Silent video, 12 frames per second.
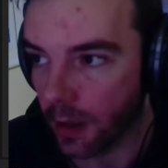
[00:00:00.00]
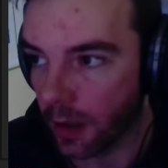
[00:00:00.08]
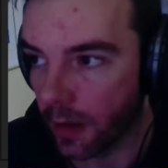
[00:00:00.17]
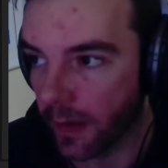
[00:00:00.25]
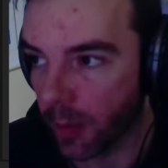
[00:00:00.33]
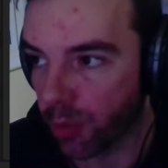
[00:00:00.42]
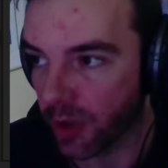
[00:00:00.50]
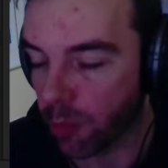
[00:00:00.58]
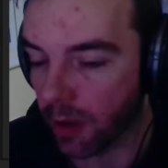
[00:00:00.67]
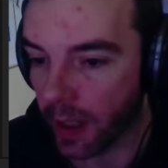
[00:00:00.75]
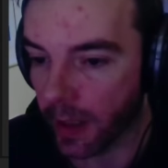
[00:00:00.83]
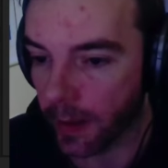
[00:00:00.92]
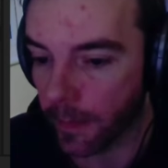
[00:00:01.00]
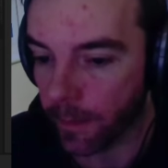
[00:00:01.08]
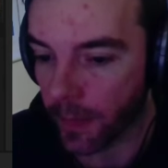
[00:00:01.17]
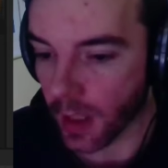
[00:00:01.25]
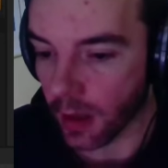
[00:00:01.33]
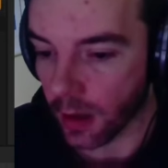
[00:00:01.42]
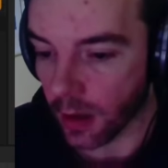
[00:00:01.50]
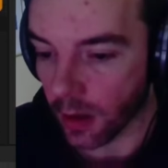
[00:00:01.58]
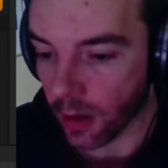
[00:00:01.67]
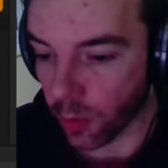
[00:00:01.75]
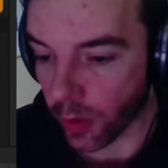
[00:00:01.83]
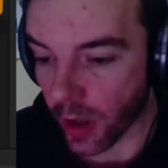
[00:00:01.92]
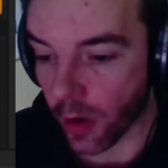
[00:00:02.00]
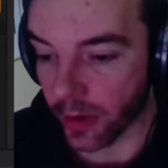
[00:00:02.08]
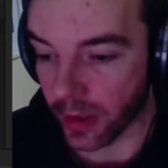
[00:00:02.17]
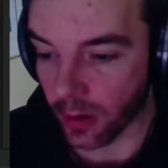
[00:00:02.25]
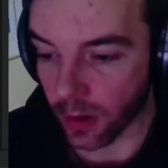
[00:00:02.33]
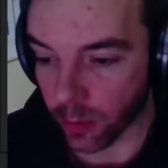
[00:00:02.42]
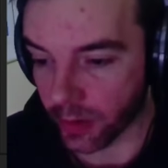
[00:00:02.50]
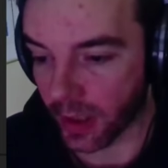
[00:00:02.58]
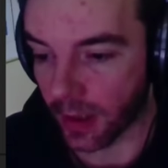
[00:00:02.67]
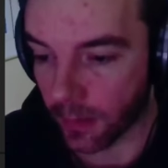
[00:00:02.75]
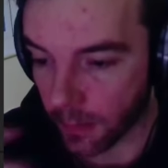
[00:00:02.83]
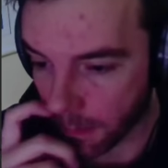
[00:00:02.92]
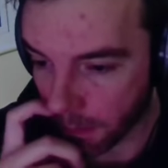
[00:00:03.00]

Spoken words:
and then press play, we're only up now